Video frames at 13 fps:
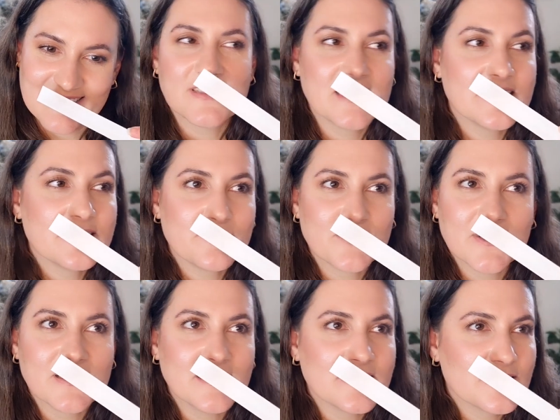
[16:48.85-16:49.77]
This
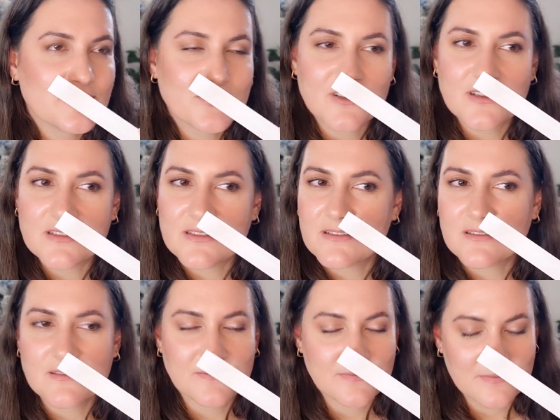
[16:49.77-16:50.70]
fragrance just